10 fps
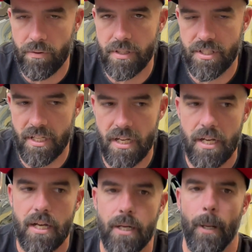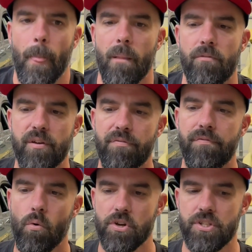was that the
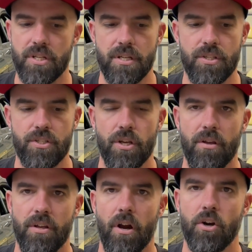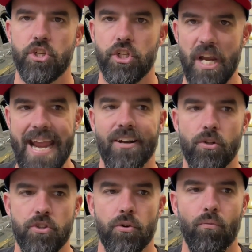forces are
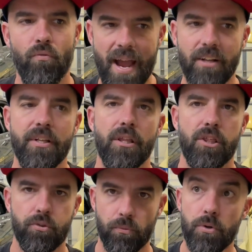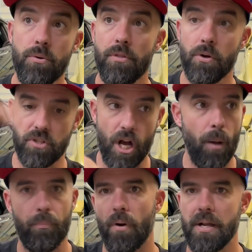channeled directly through those
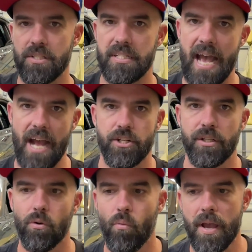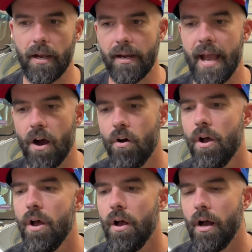uprights attaching the wing. Now,
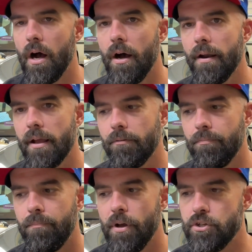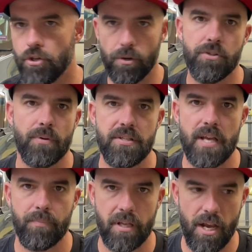on a endurance race
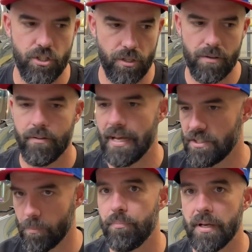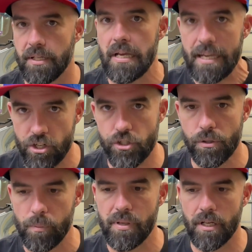application, that's a big
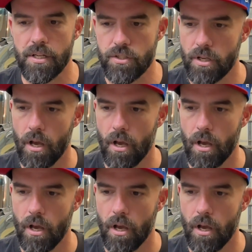issue because